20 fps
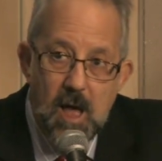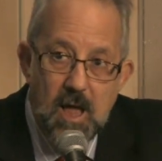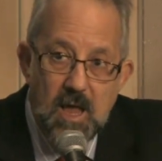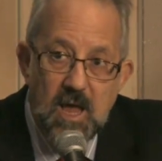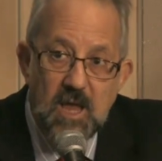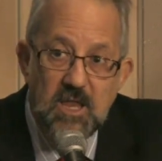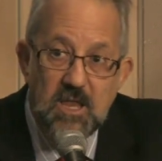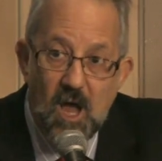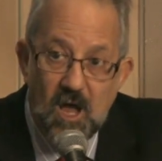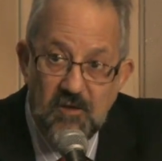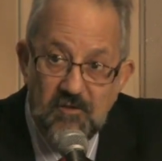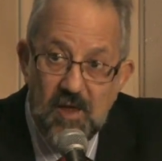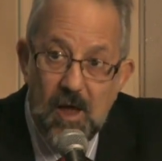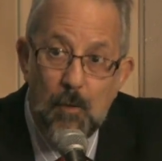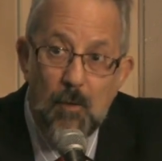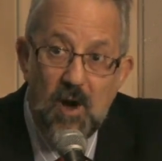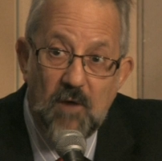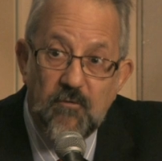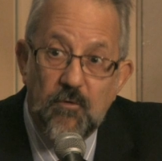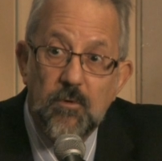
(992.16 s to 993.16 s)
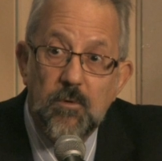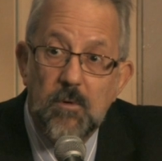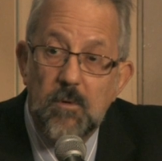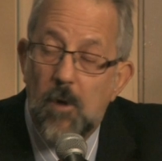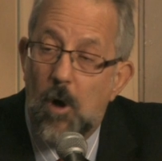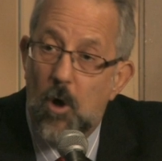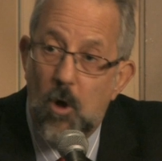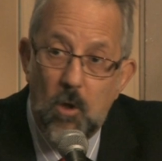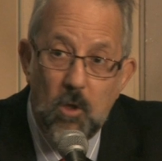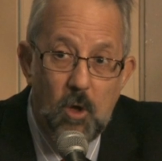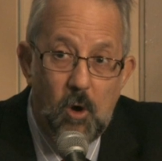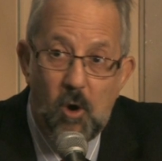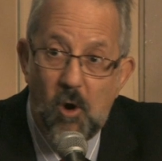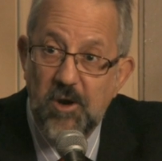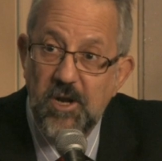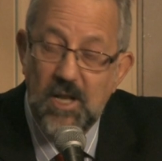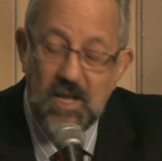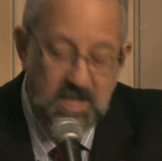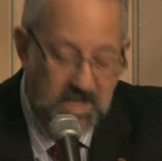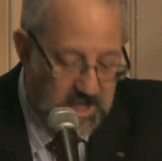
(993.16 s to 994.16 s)
He does, however,
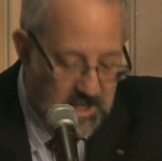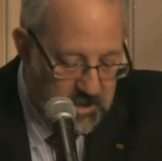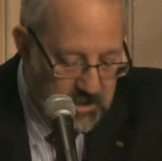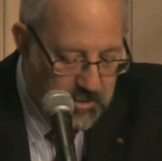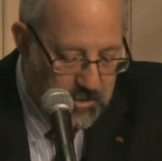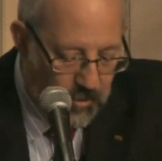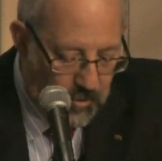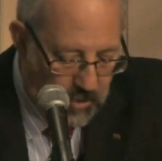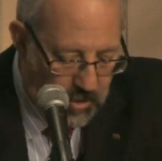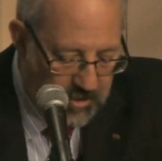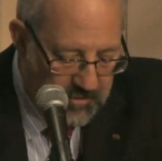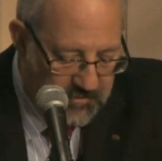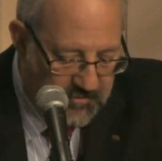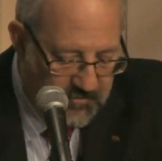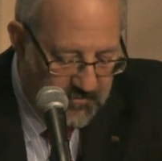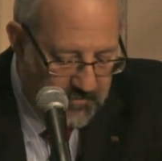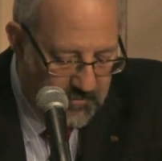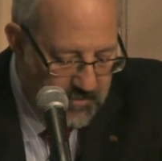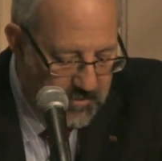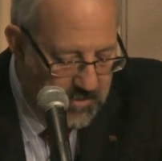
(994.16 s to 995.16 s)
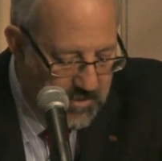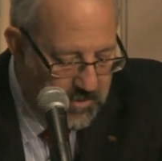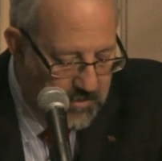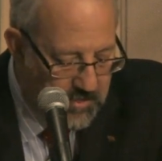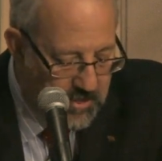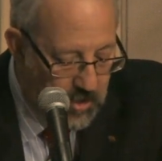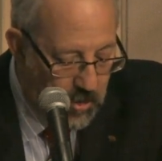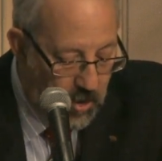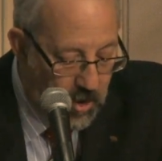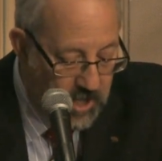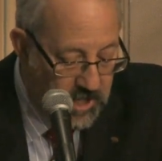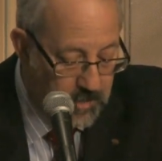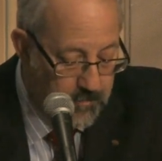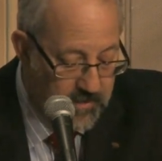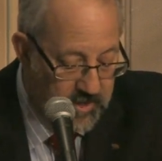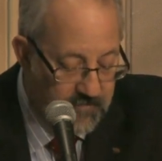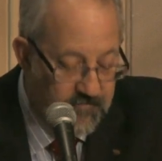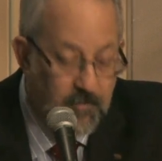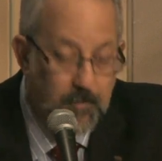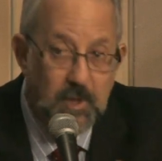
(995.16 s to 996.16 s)
wholeheartedly endorse the
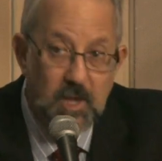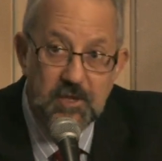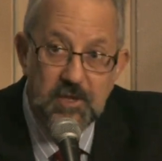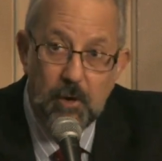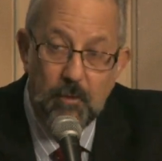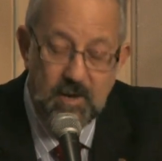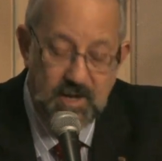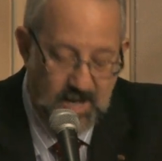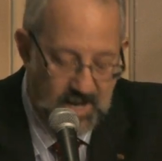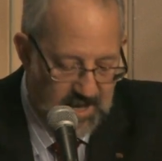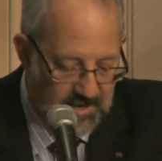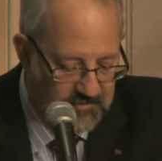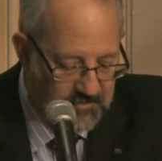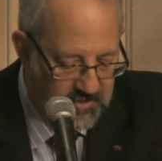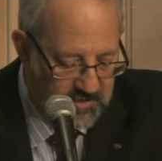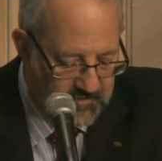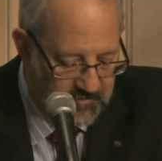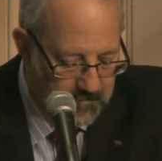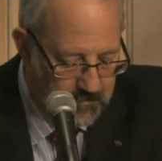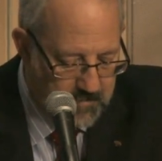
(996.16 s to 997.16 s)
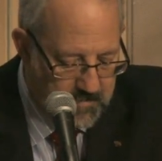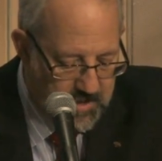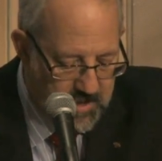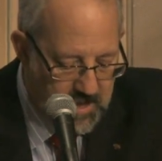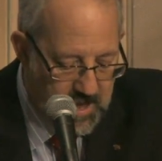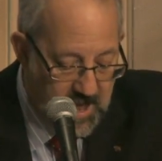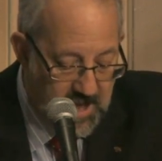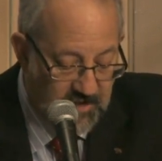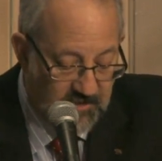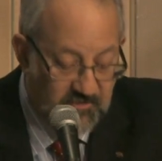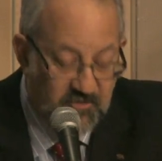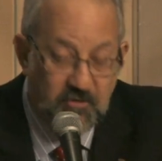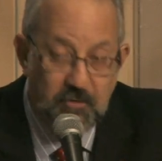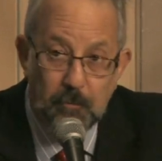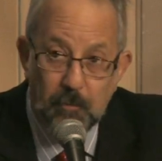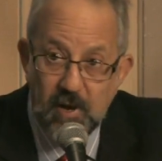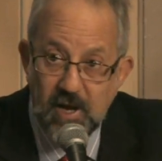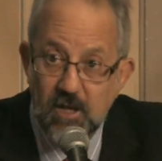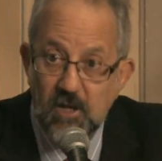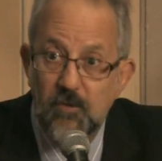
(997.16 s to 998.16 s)
argument for military Keynesianism and is
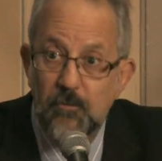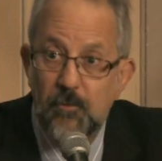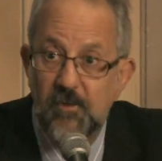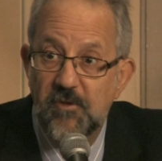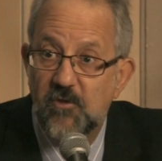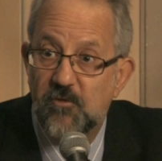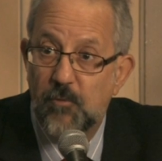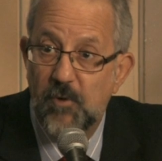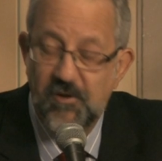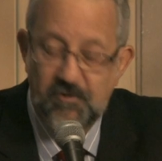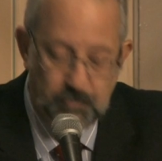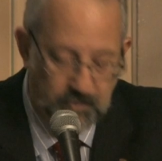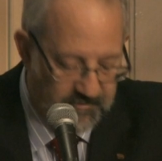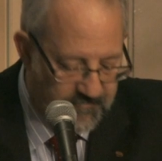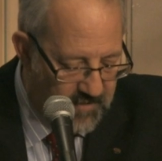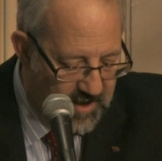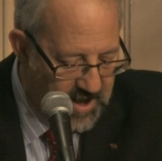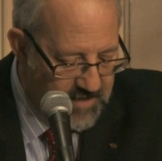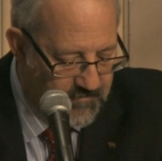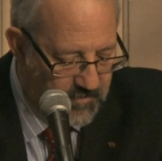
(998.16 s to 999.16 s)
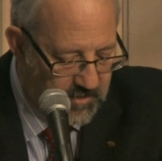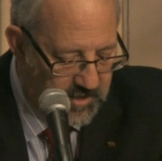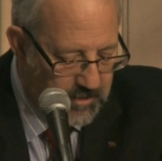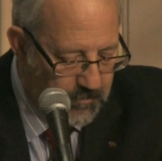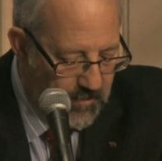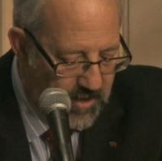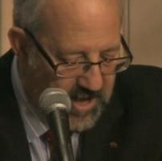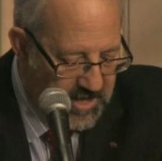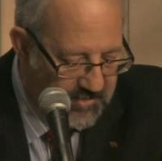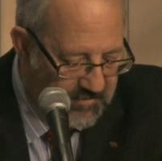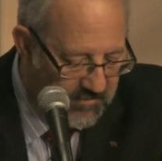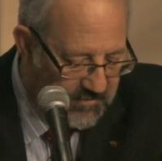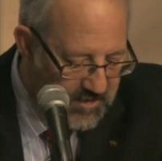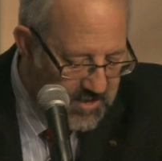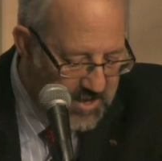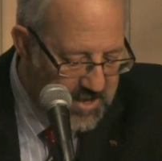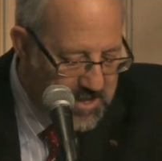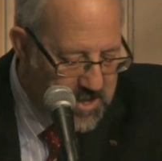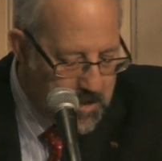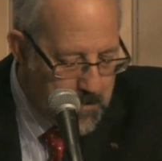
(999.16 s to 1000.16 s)
thrilled with its recent revival. He writes,
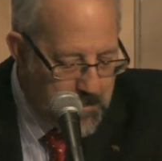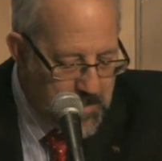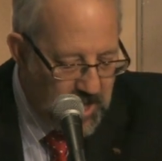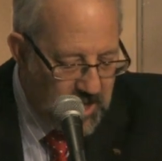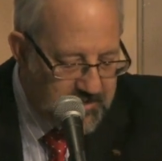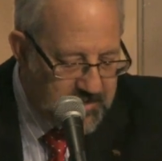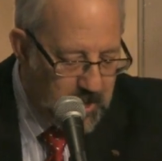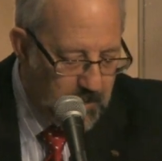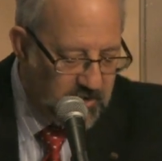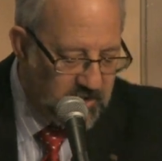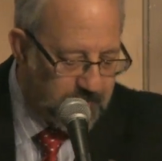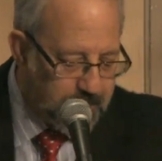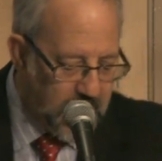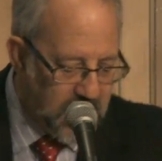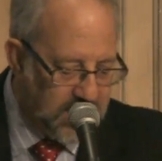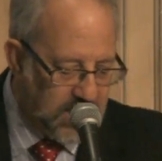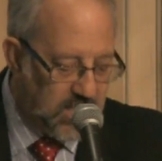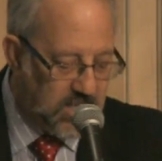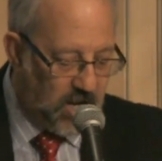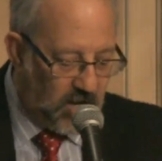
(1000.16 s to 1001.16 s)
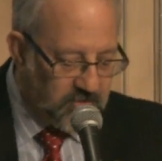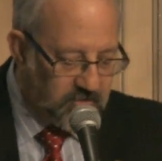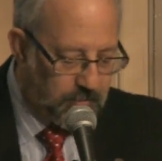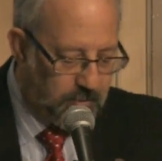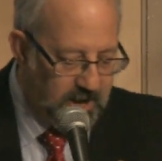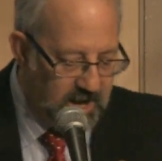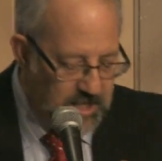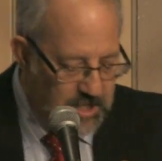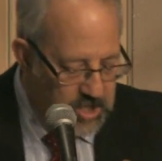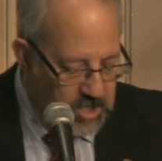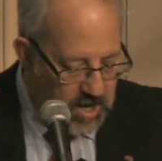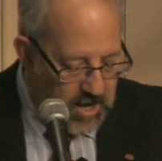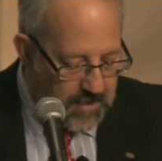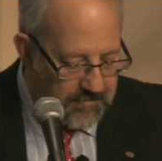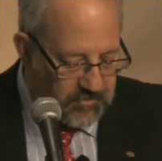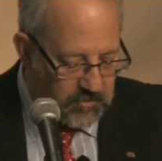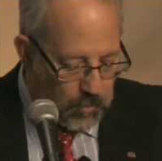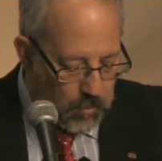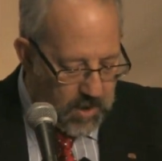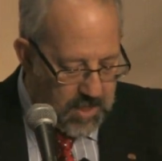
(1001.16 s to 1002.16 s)
military spending does create
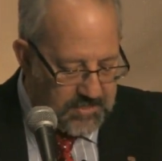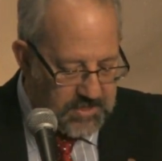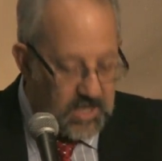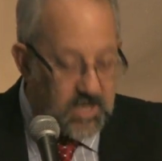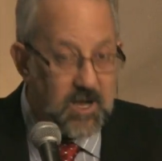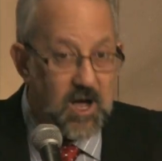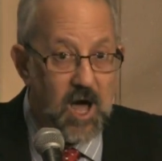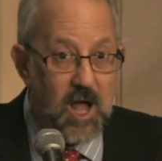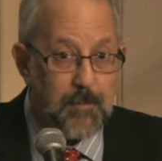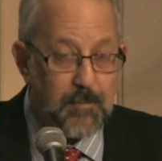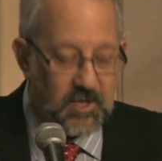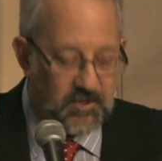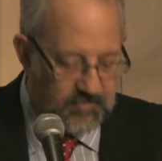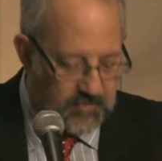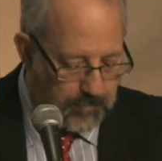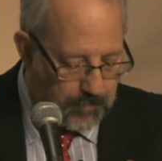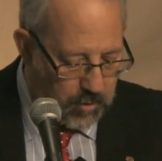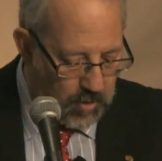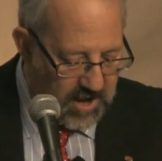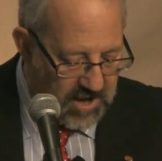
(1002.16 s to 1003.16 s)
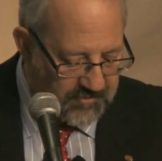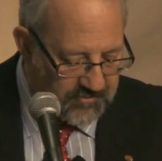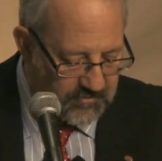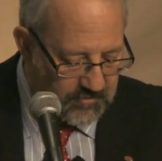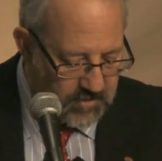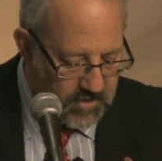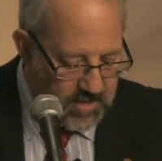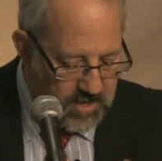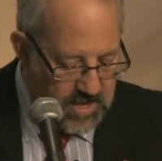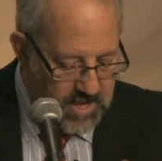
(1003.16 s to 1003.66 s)
jobs when the economy is depressed.